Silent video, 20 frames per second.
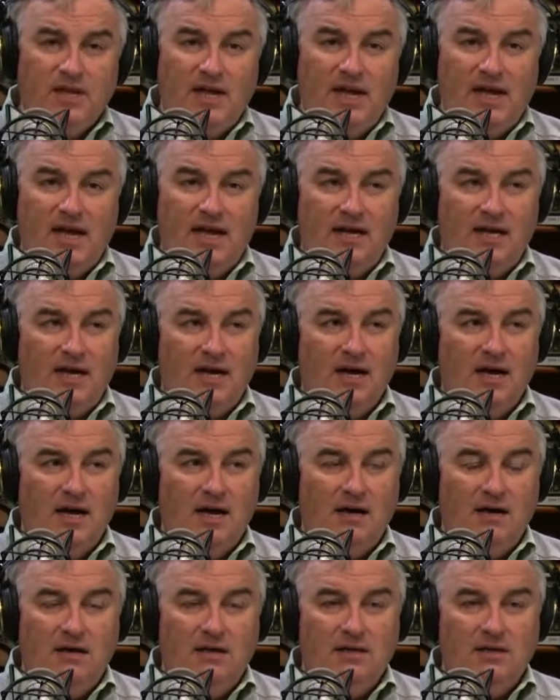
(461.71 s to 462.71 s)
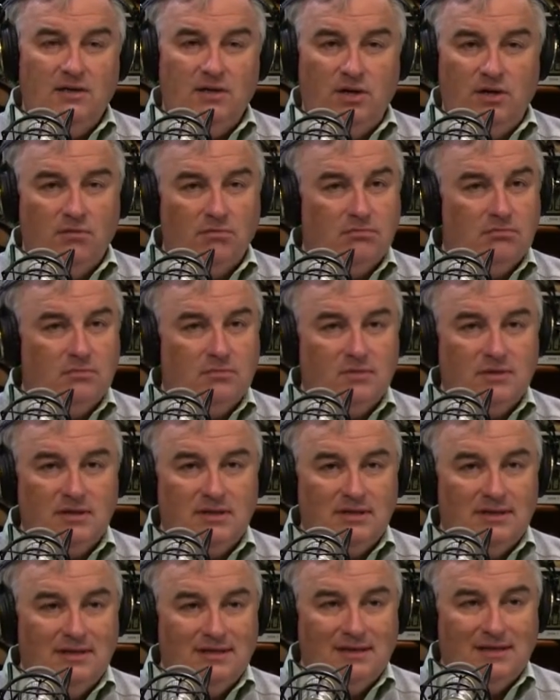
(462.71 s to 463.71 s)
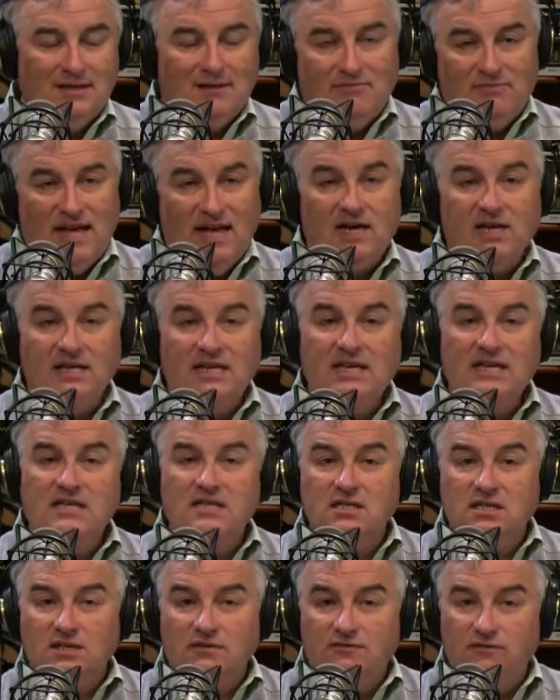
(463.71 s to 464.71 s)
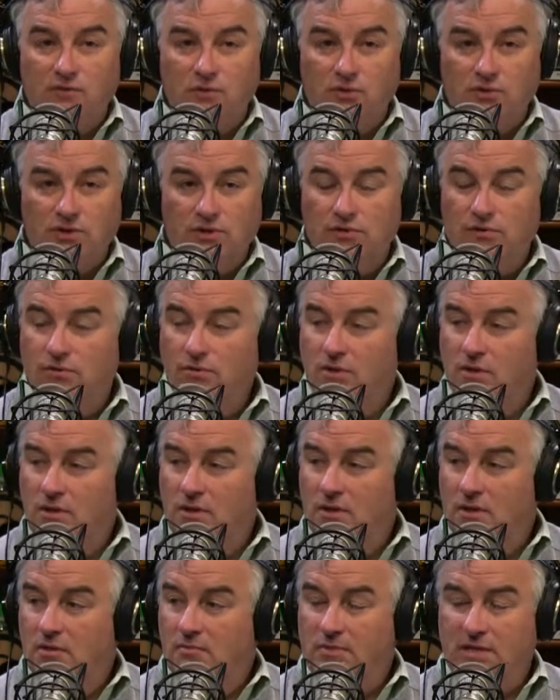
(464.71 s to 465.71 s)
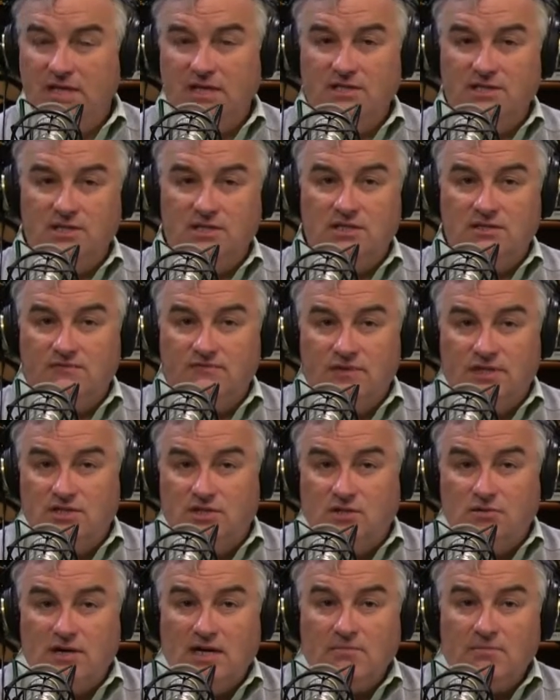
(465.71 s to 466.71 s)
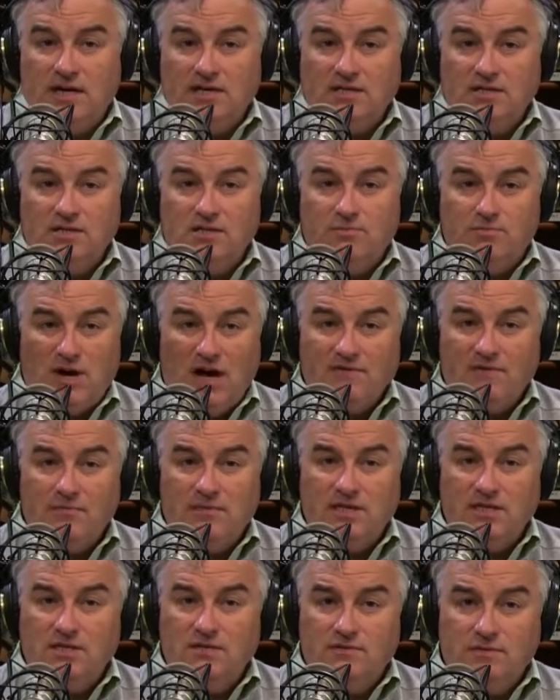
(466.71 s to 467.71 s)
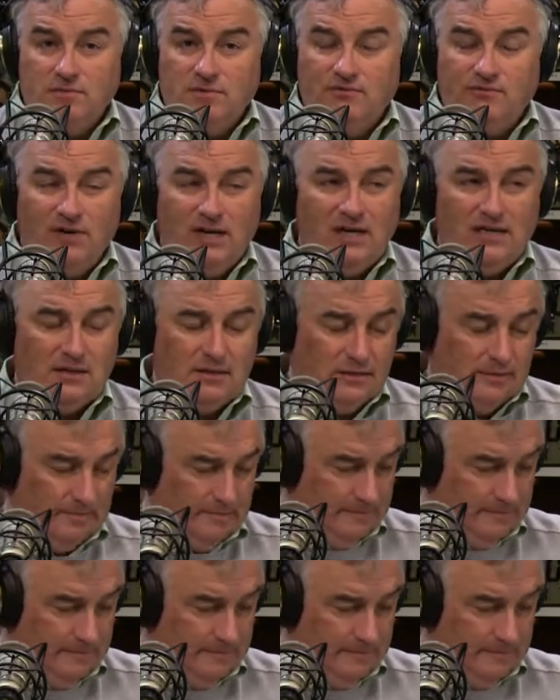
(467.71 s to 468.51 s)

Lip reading: And, that could easily fool you, because it's a direct message, private message from a friend.